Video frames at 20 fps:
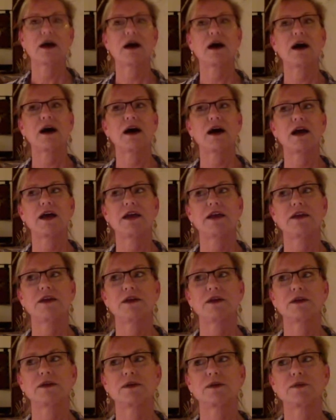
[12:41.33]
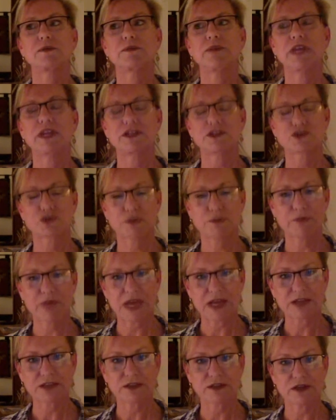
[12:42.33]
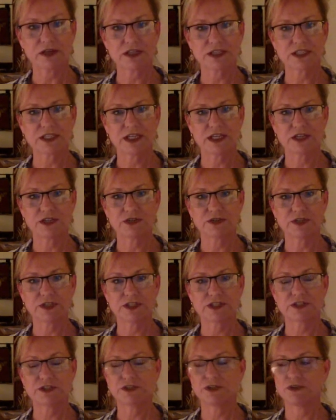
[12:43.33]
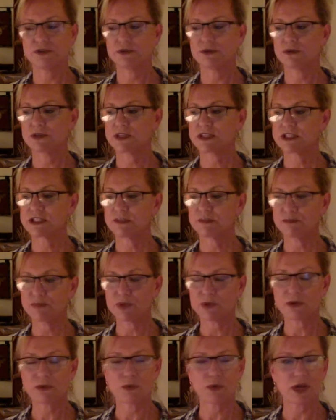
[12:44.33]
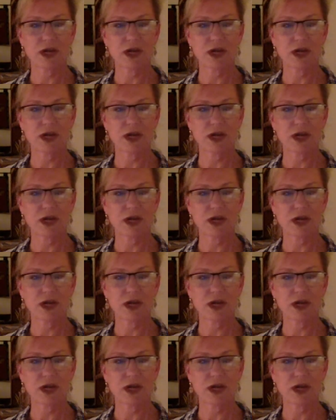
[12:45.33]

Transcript: I made a trip back to Los Angeles to do a simple,